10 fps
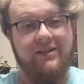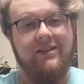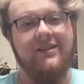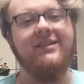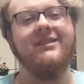
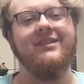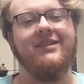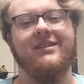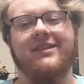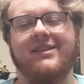
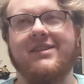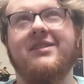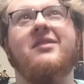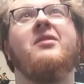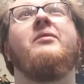Because
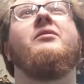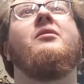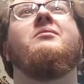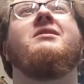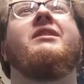
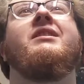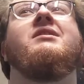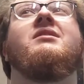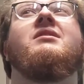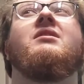those
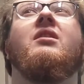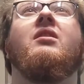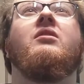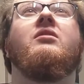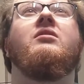lights
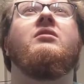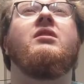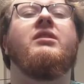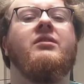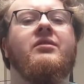are
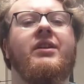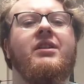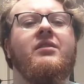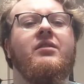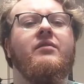a little
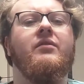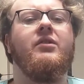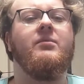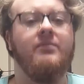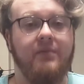grainier on
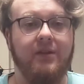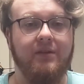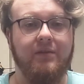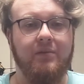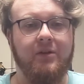film,
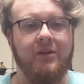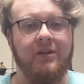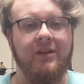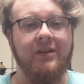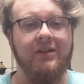from what
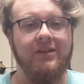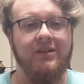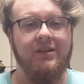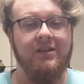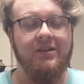
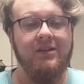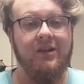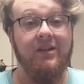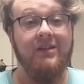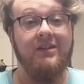
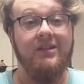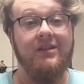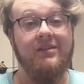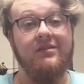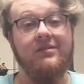I could tell.